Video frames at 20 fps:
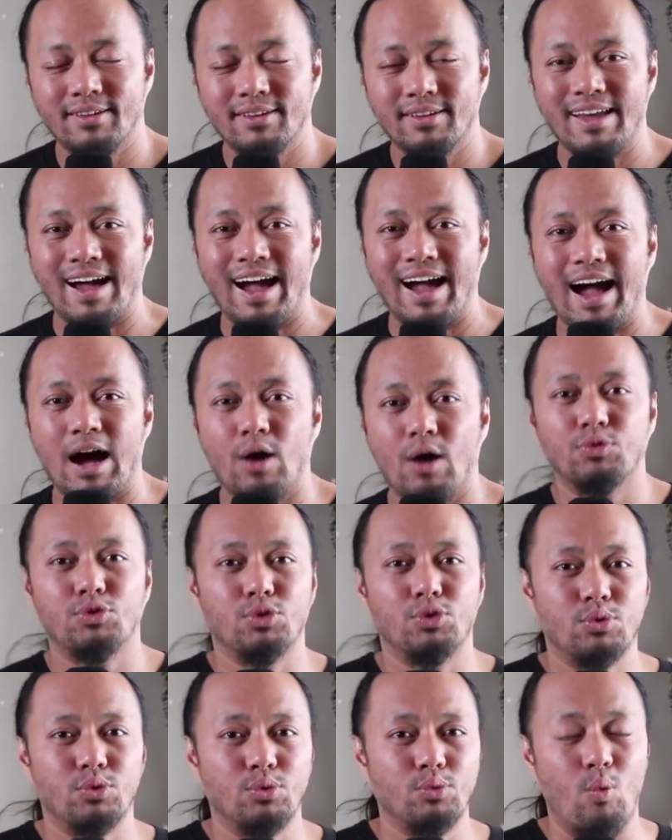the how
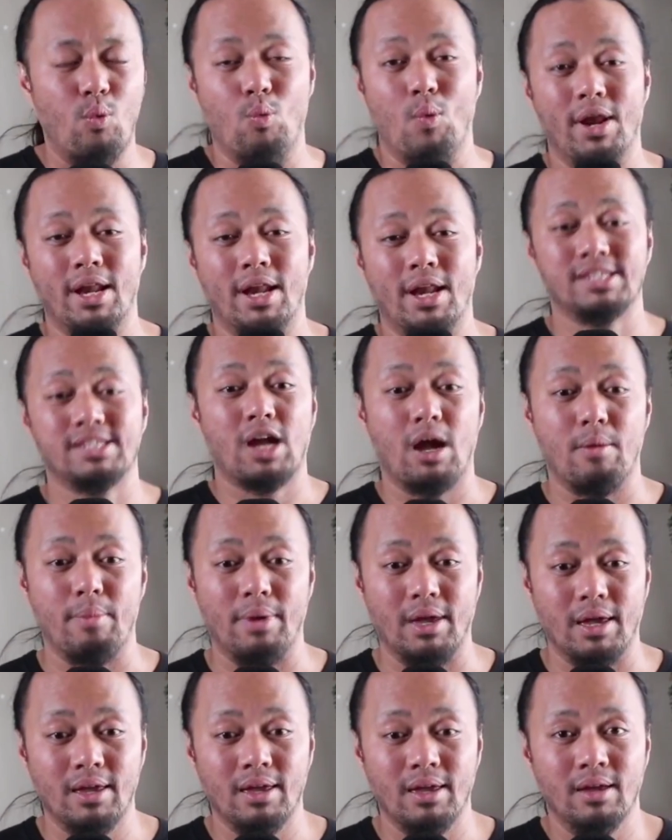to, when it's
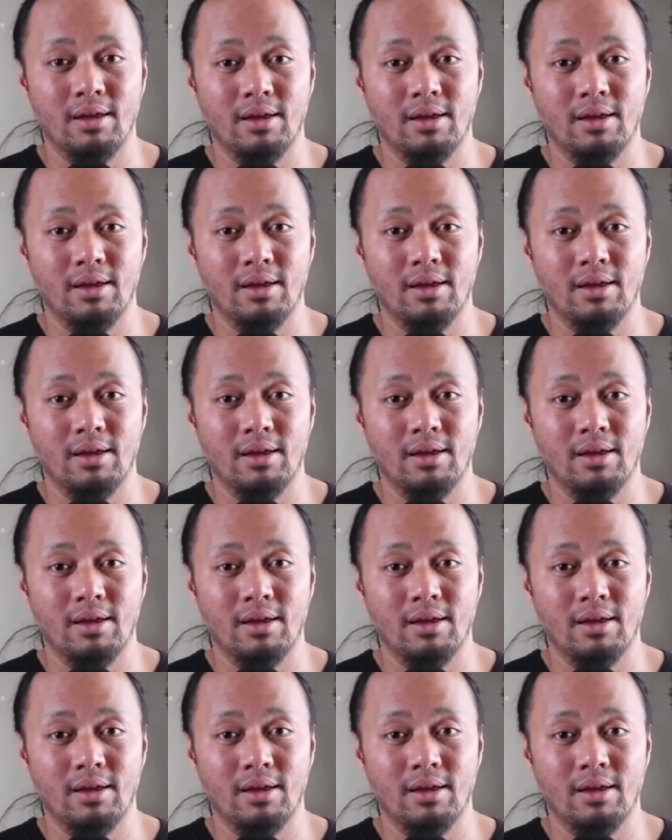coming,